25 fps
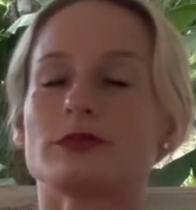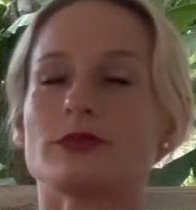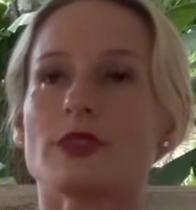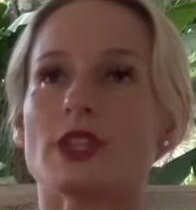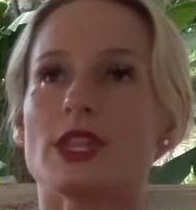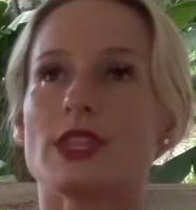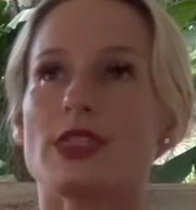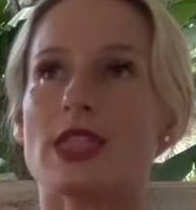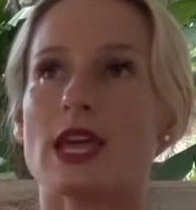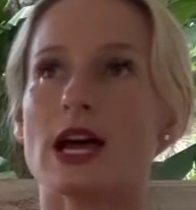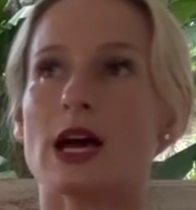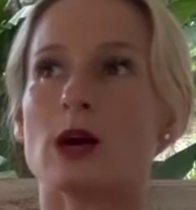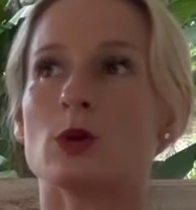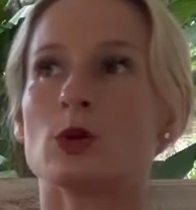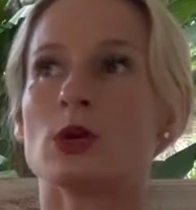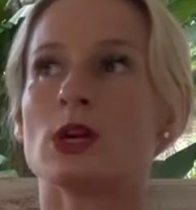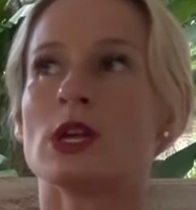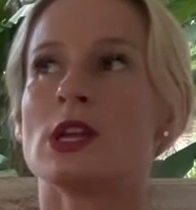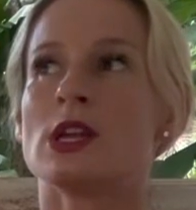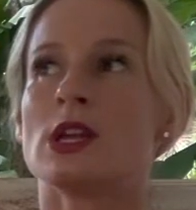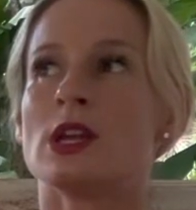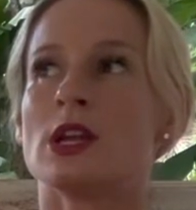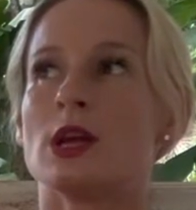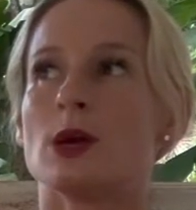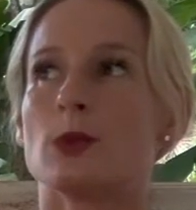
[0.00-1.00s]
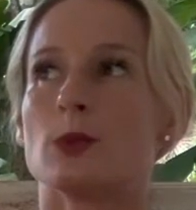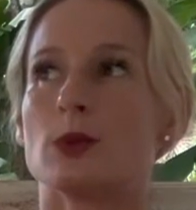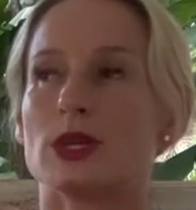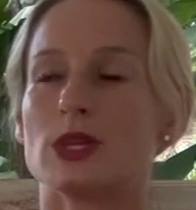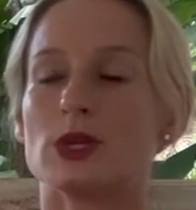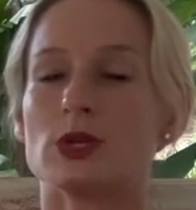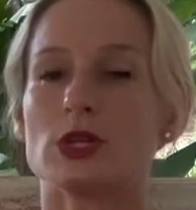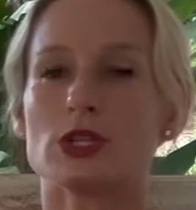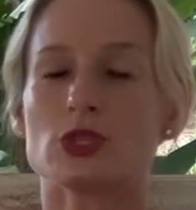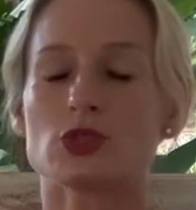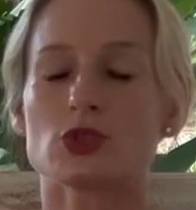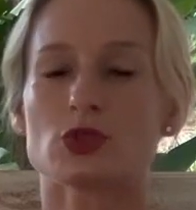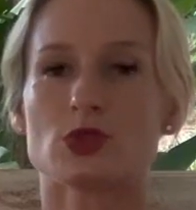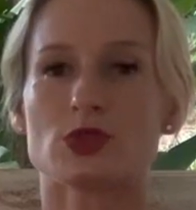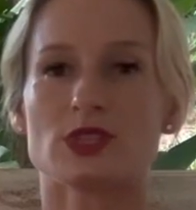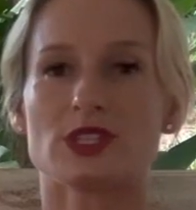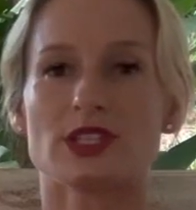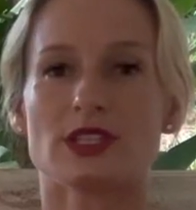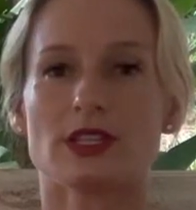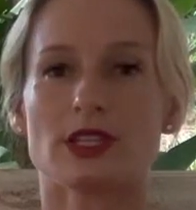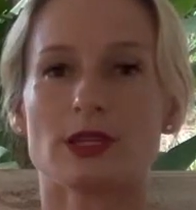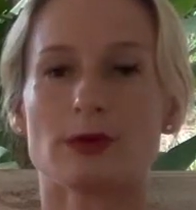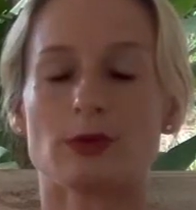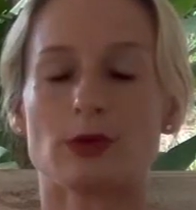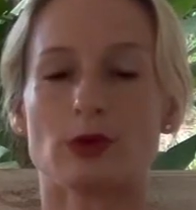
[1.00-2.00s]
Now, when you are choosing
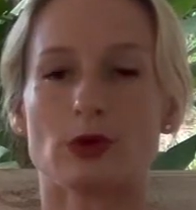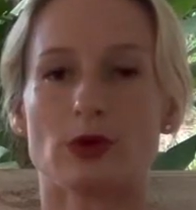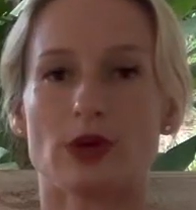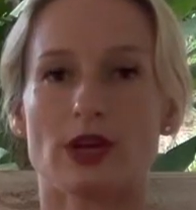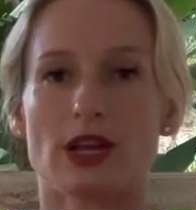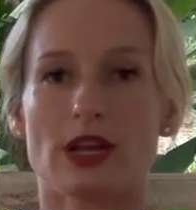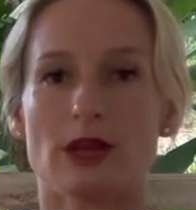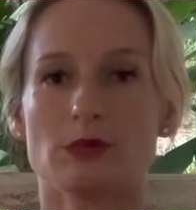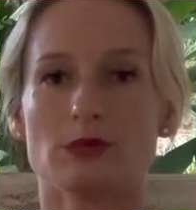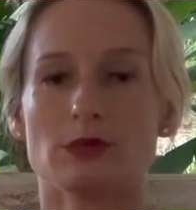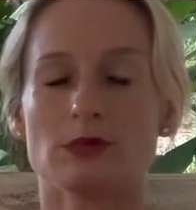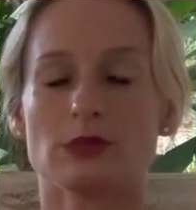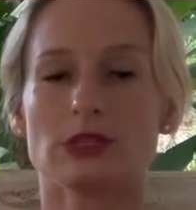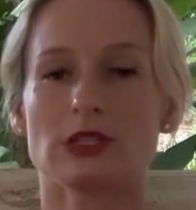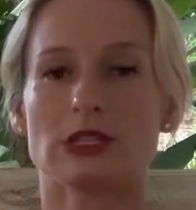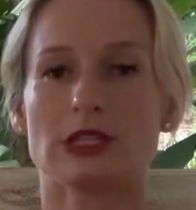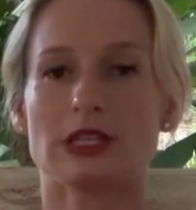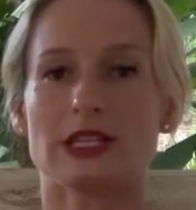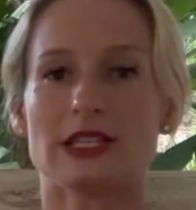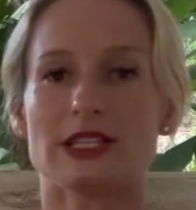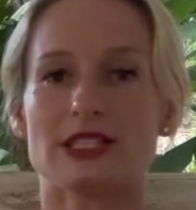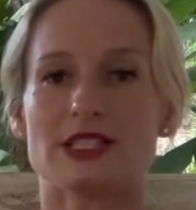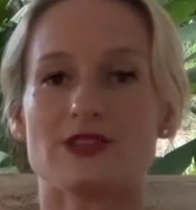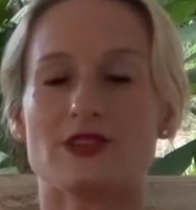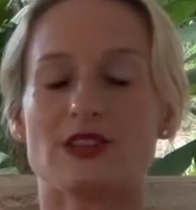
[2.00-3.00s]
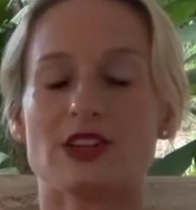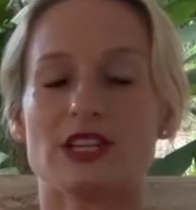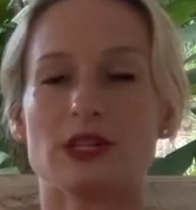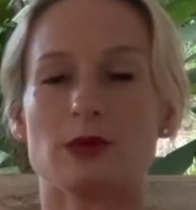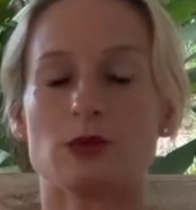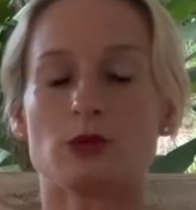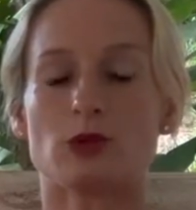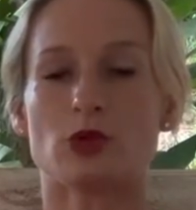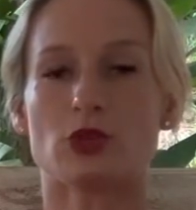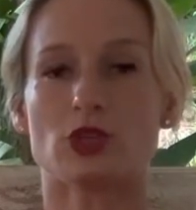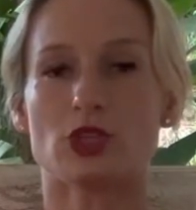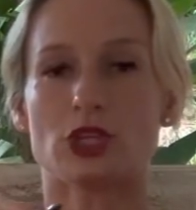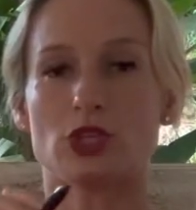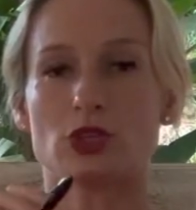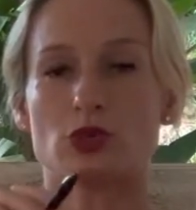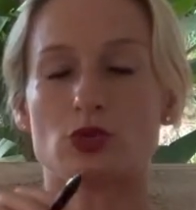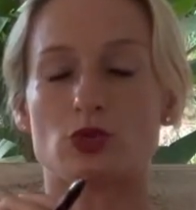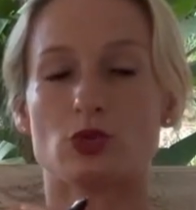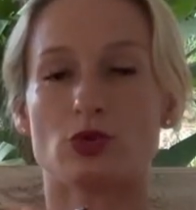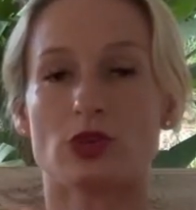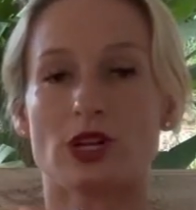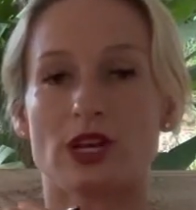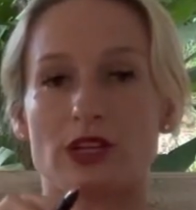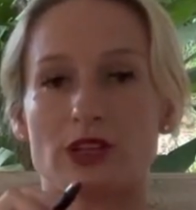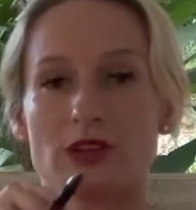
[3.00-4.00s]
that program, it's very important to
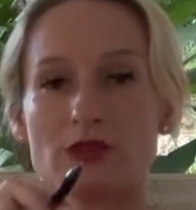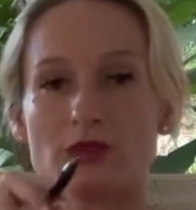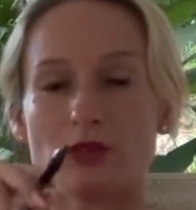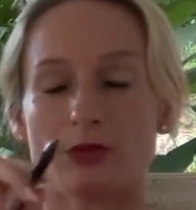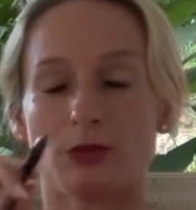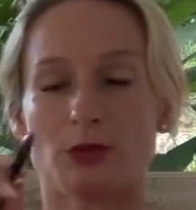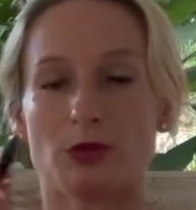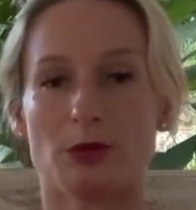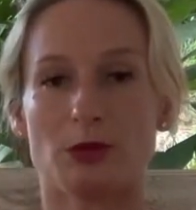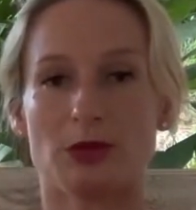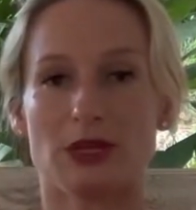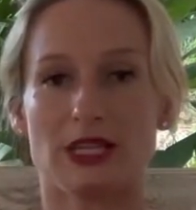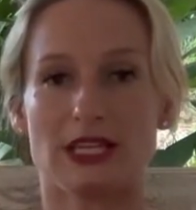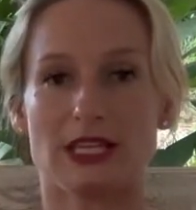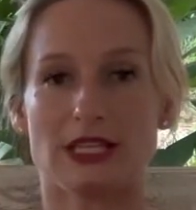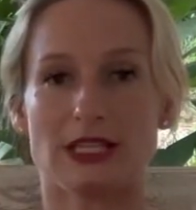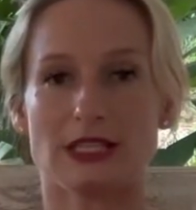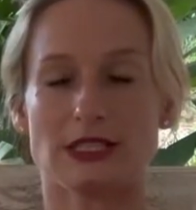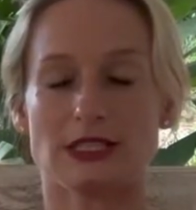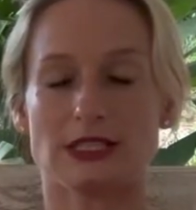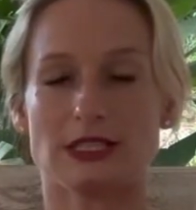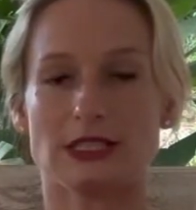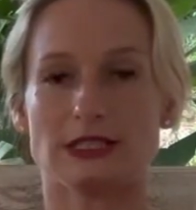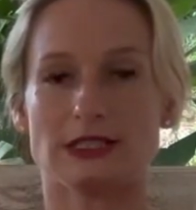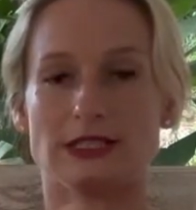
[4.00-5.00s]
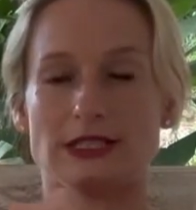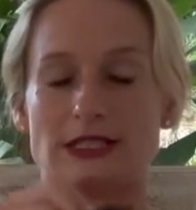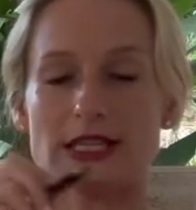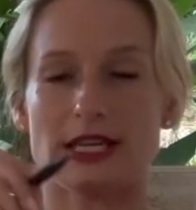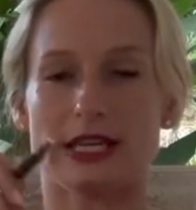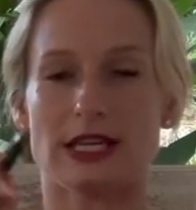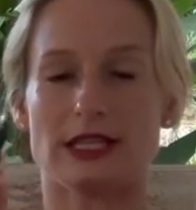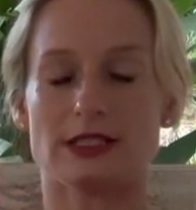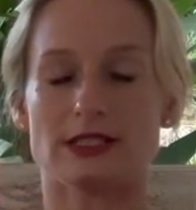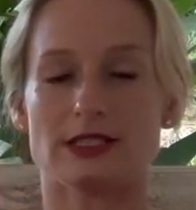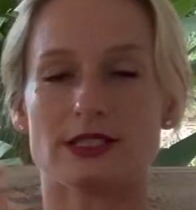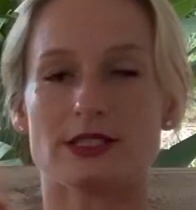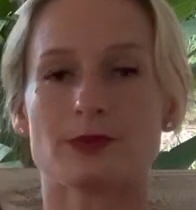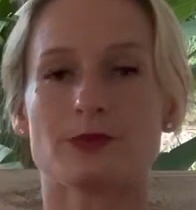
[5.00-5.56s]
run it from the beginning till the end.